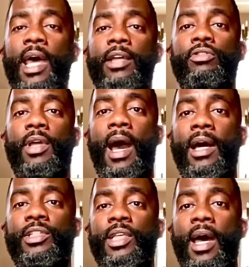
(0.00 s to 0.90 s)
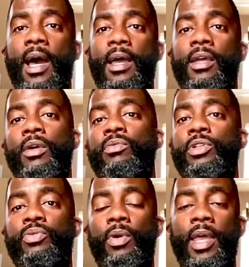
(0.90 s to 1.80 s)
nitric oxide,
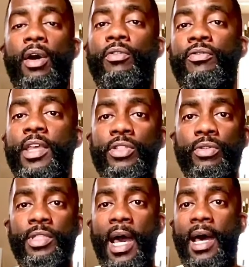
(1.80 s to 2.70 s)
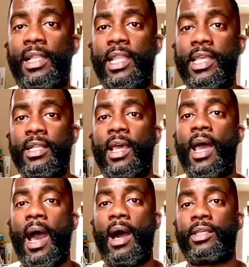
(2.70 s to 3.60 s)
which will help vasodilate
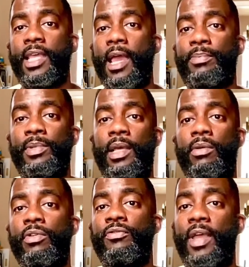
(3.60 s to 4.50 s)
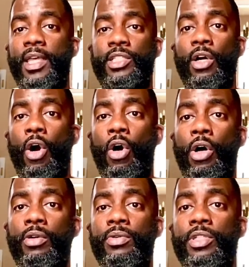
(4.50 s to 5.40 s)
our capillary veins and
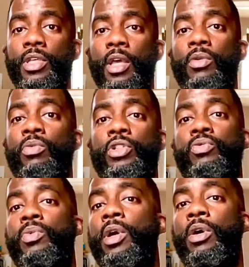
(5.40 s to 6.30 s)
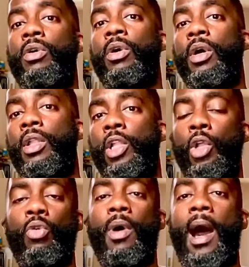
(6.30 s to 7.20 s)
arteries, which will
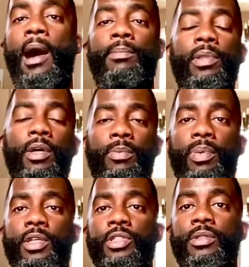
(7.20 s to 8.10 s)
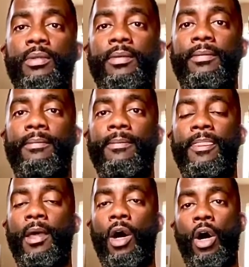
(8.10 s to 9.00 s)
lower our blood pressure.
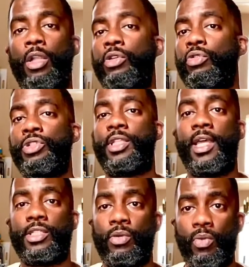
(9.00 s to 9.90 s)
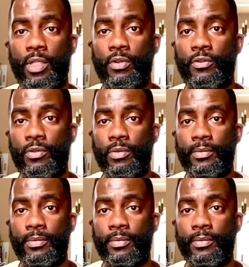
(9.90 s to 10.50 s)
All of those things are wonderful.